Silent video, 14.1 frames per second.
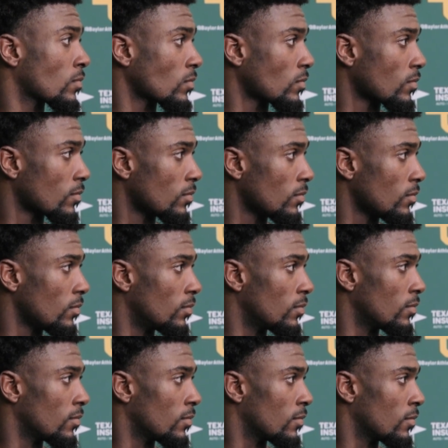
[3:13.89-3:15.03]
what kind of a
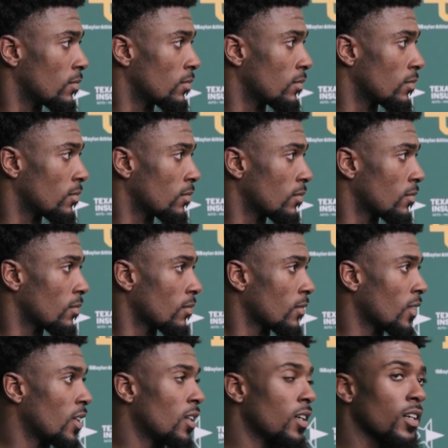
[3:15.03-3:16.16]
addition has he been
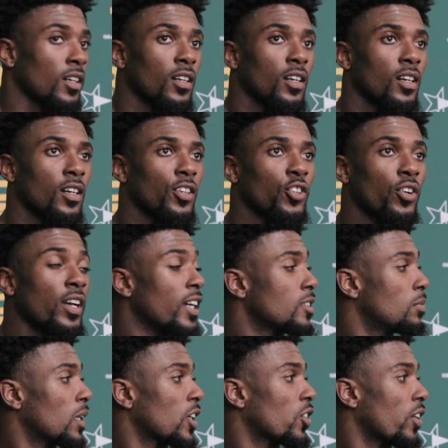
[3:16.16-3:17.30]
to your line? Grant has
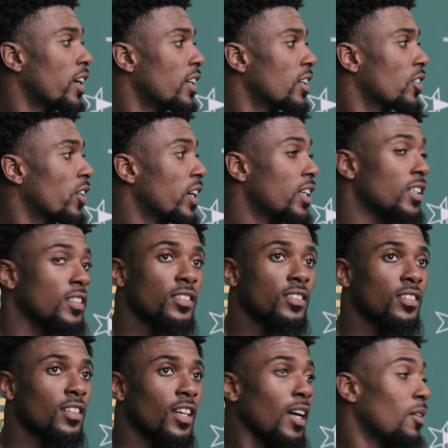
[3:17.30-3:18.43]
been great. Grant is,
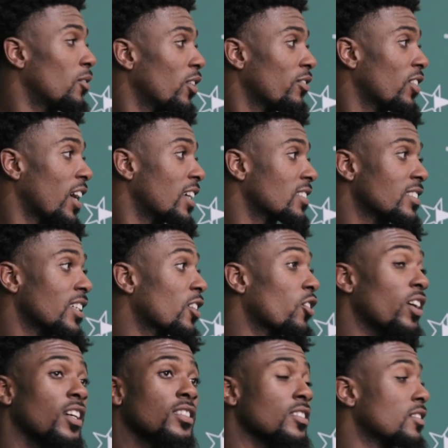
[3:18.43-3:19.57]
I don't know if you guys can tell,
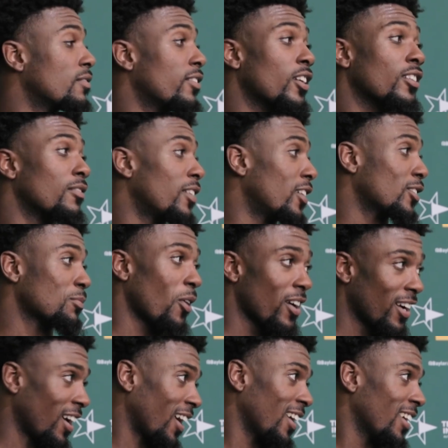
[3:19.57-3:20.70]
Grant is a very, very smart
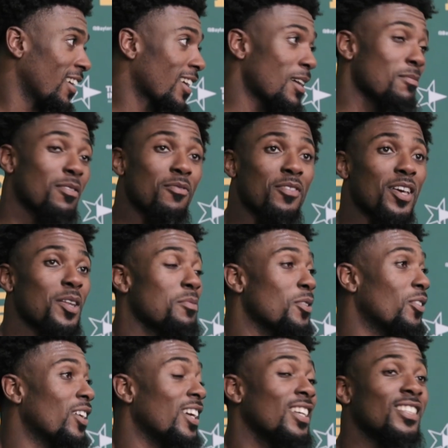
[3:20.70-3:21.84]
guy. Coming from
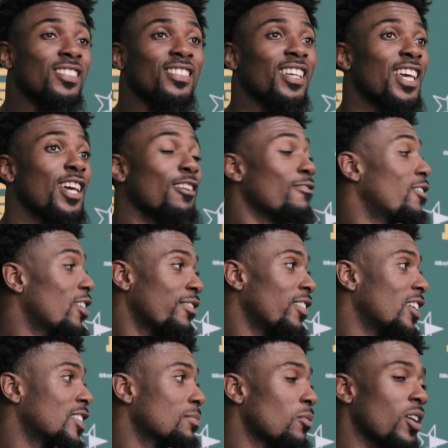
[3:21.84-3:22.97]
Vanderbilt, he's very,
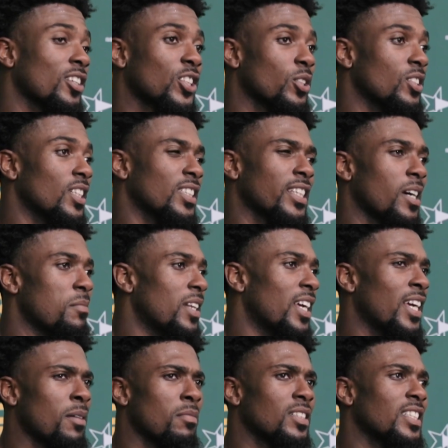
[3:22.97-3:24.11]
very smart. So just coming
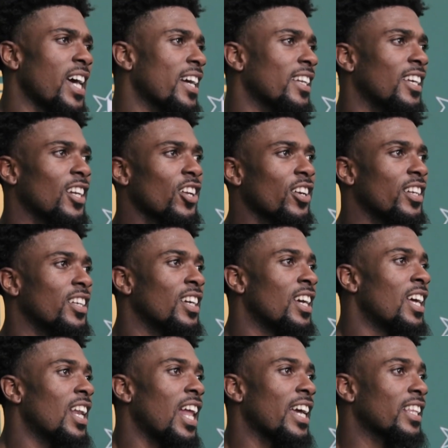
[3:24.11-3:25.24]
in, him attacking and learning,
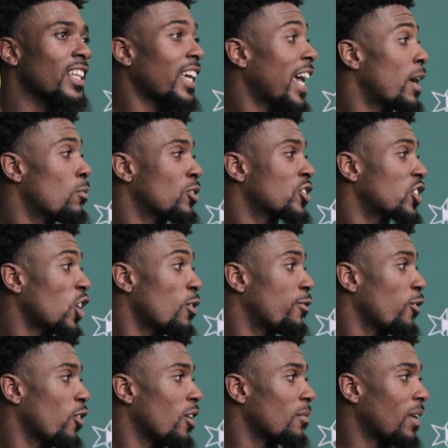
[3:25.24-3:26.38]
like the game was slow
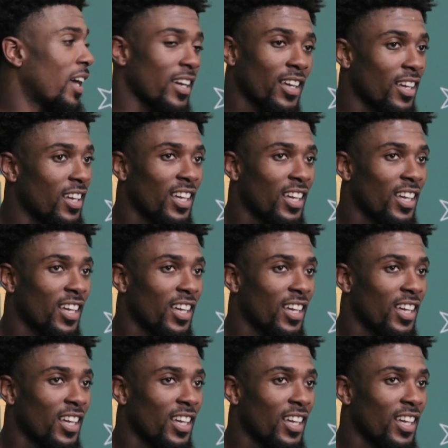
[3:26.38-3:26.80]
for him. Like